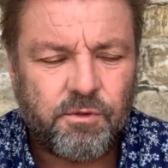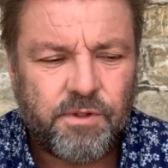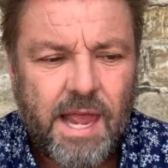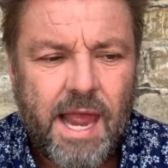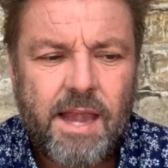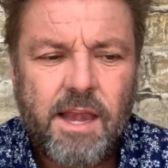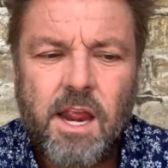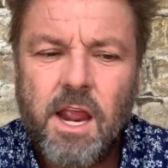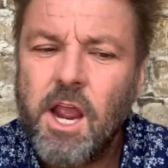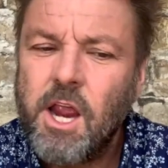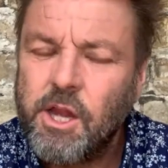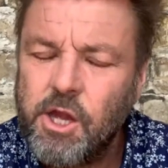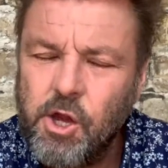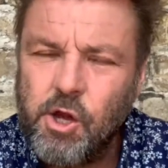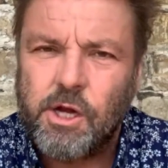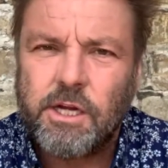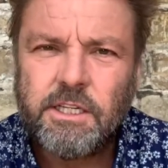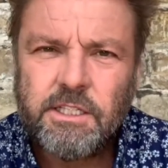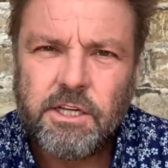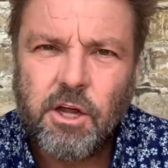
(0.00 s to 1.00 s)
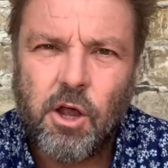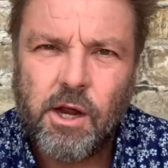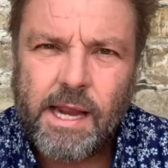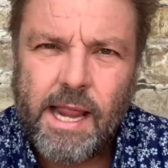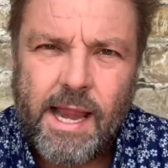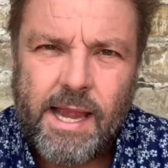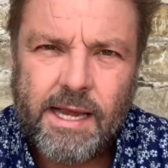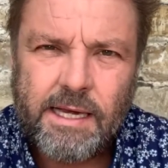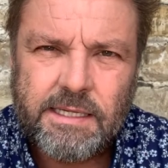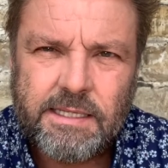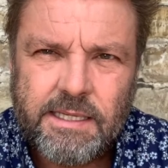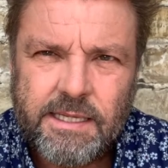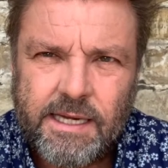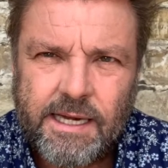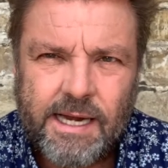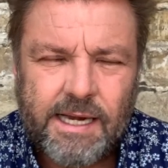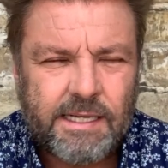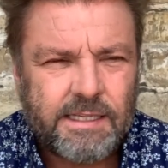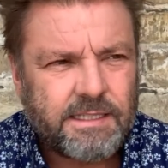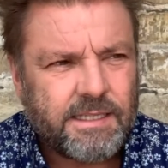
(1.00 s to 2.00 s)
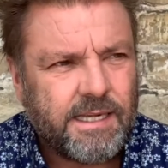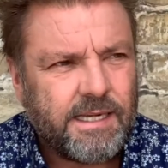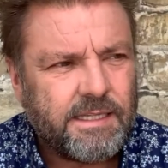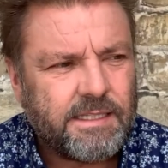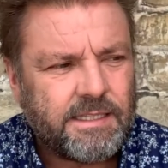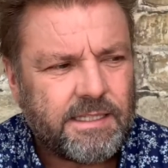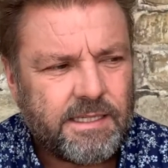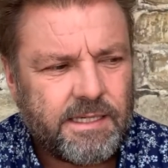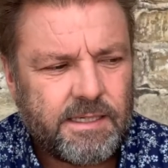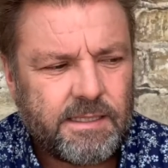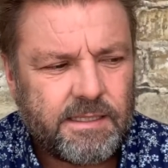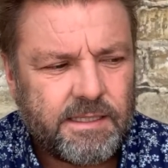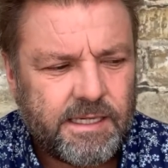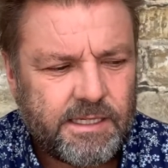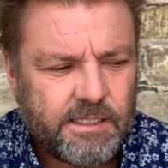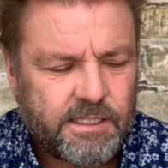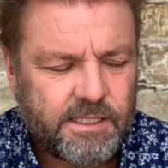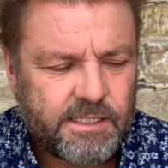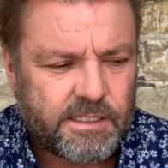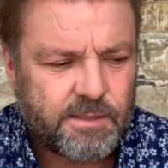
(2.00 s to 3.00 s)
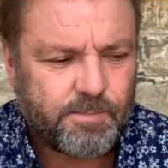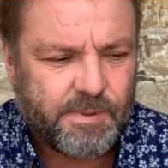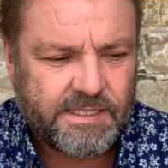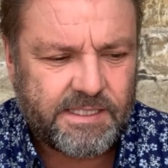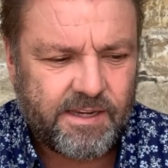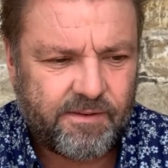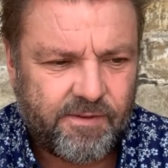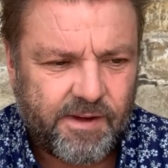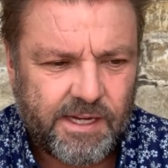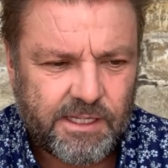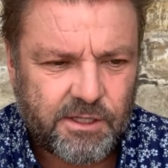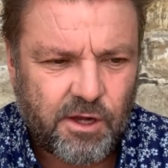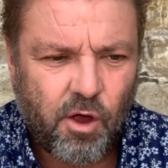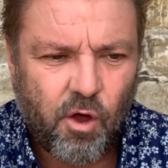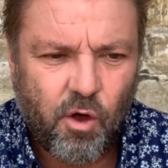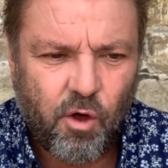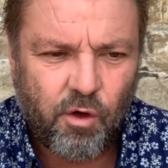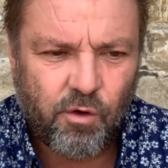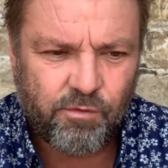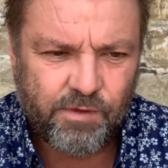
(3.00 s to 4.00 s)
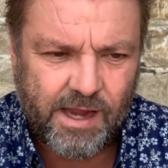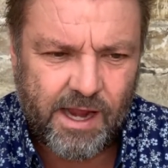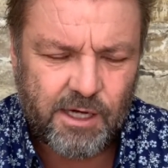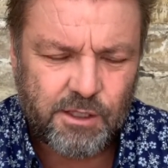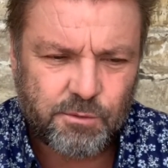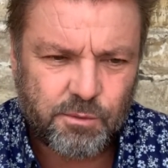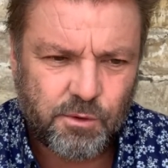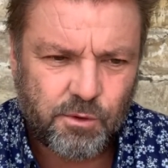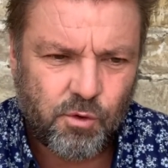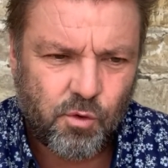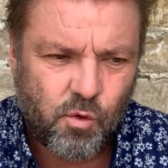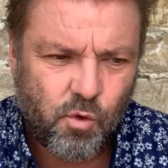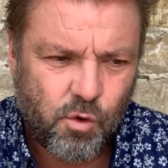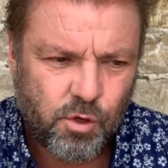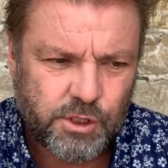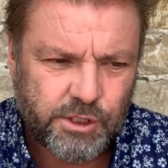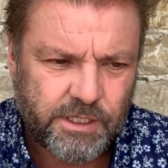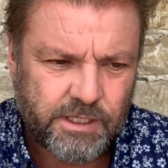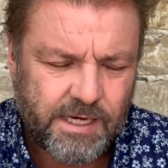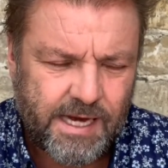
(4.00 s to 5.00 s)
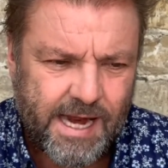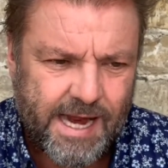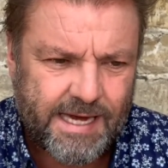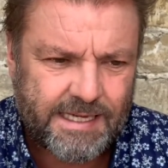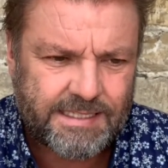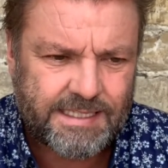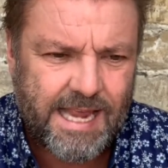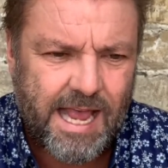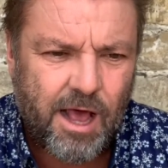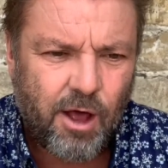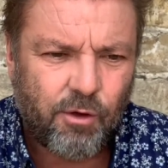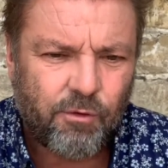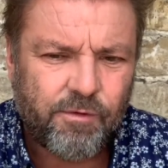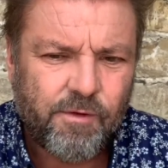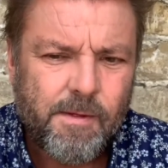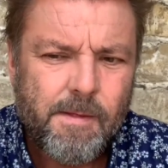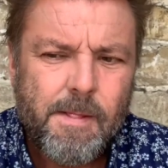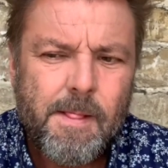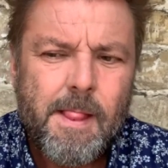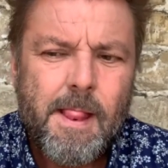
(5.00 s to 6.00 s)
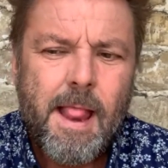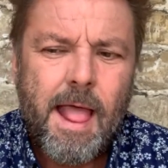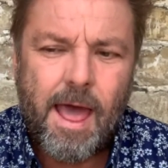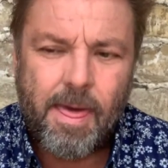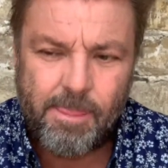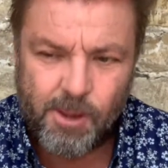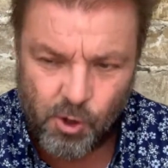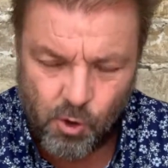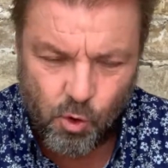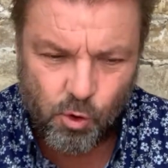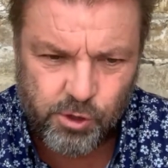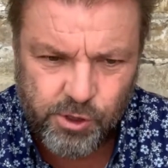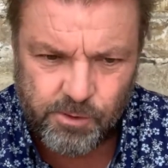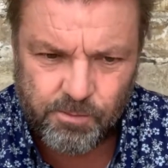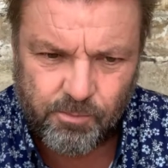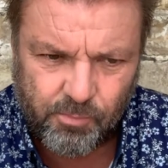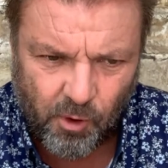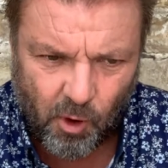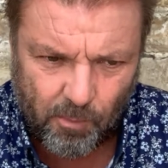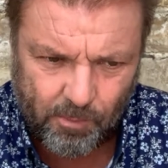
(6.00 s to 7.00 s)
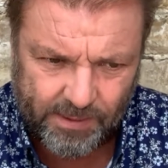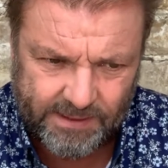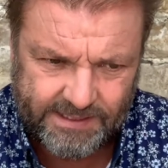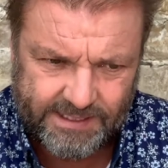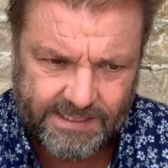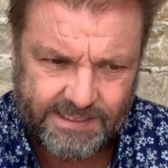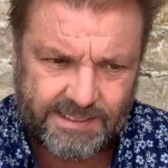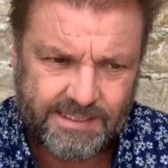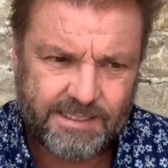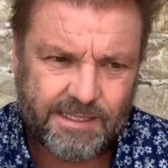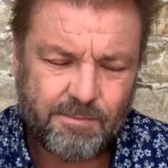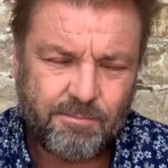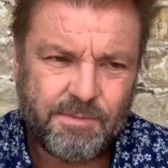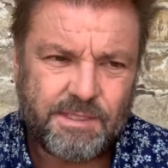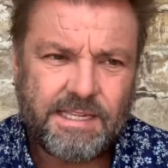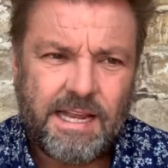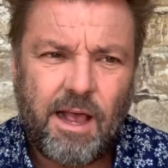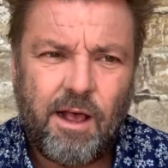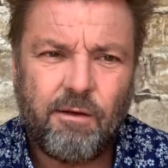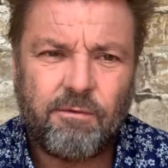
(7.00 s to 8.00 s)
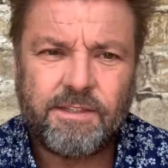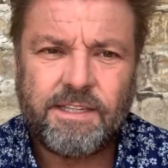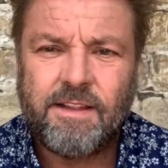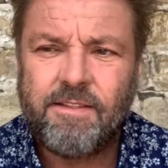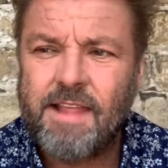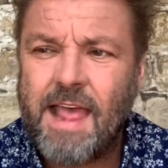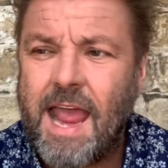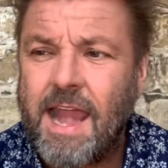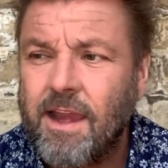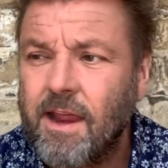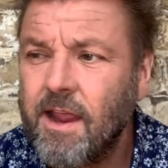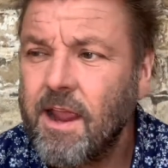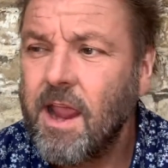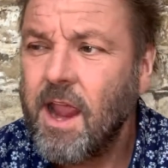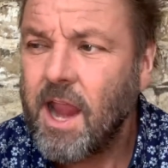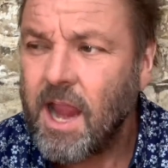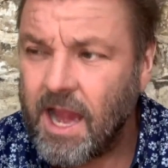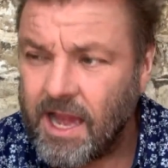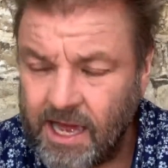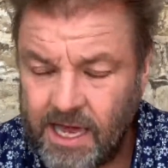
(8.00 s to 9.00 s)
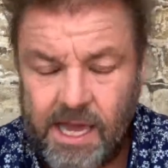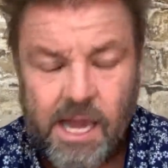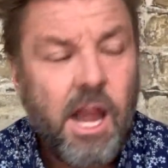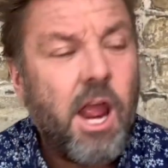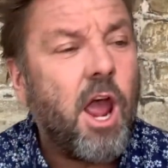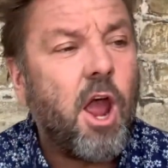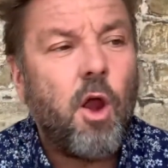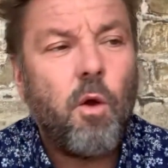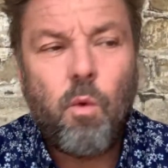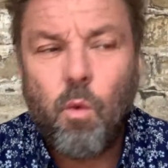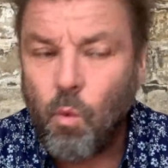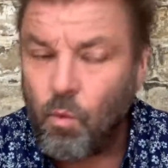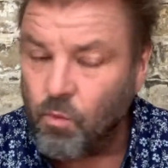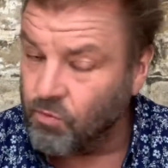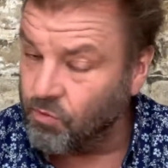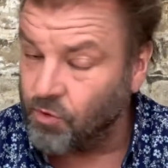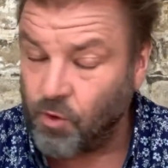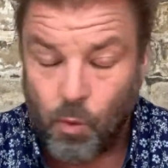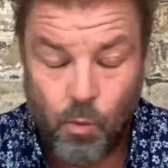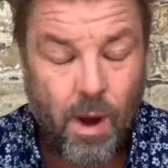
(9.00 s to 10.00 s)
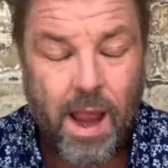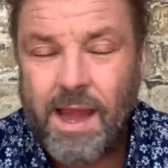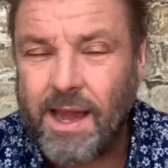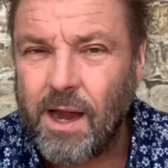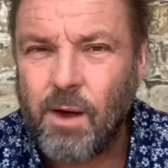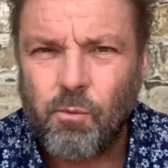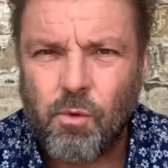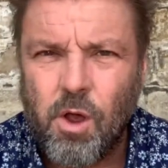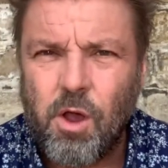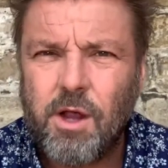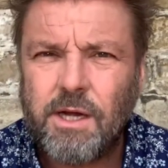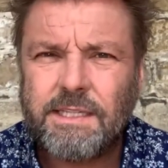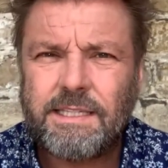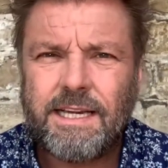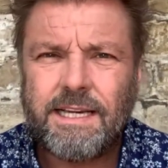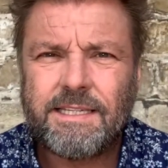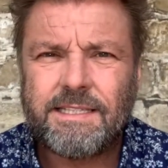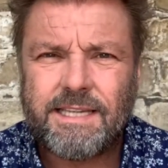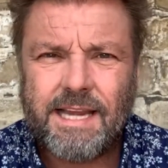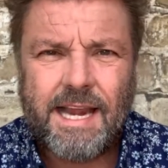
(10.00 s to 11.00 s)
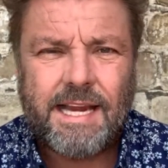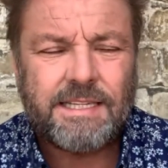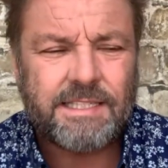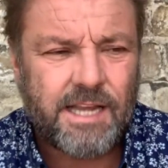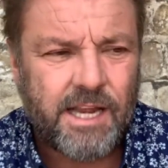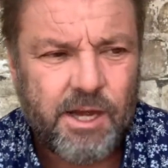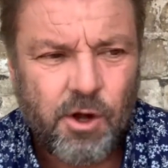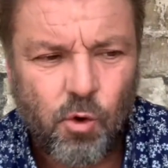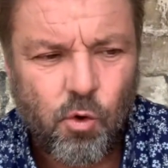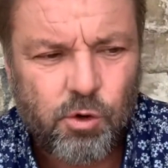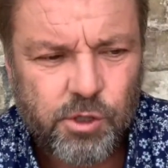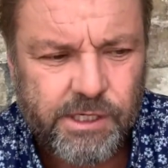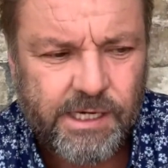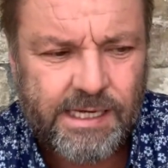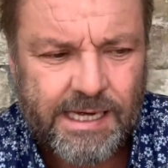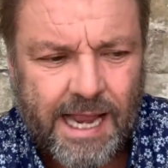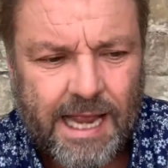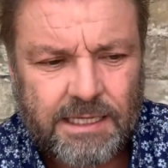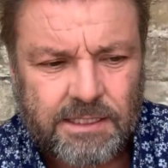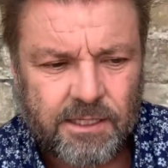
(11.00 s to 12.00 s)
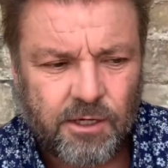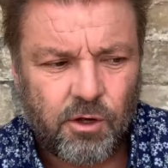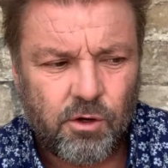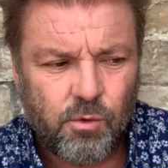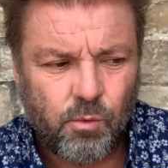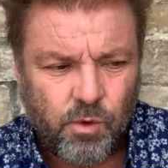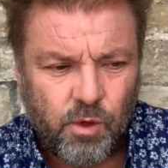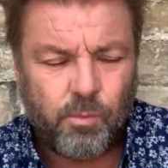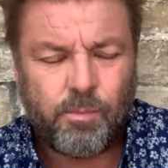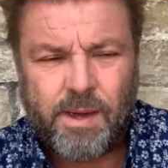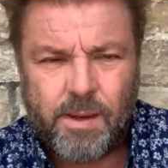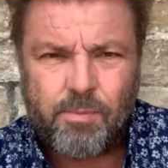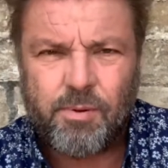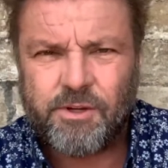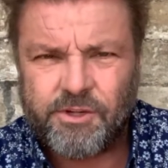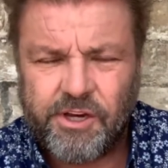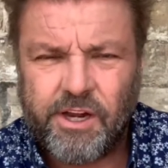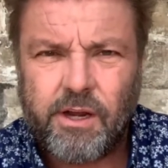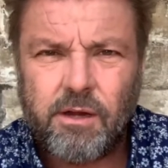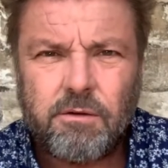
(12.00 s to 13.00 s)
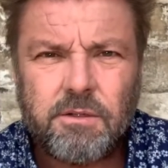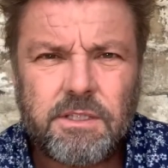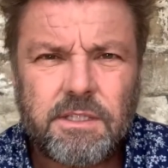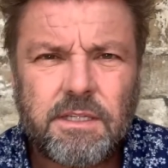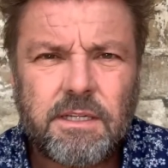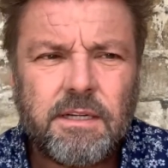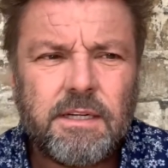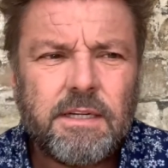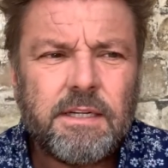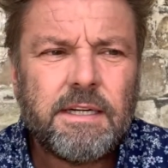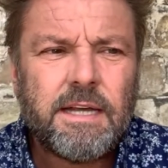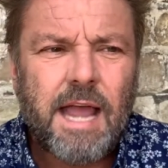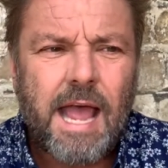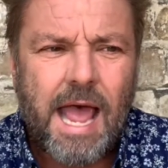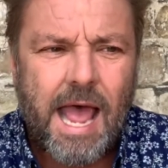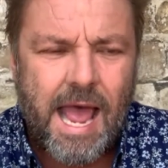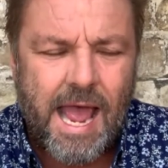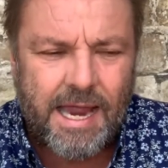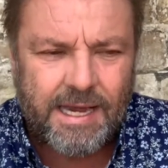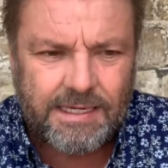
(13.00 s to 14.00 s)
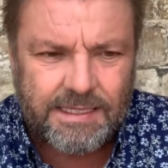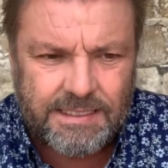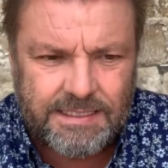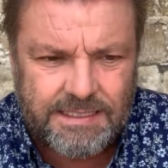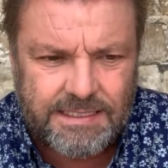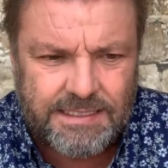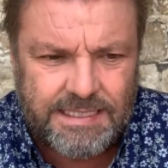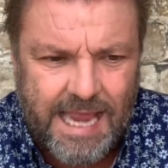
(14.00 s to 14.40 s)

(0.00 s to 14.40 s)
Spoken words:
Then you can start getting into the specifics of the actual auction itself and the auction properties themselves. And then, you know, the way it works is an auction catalogue will be produced, and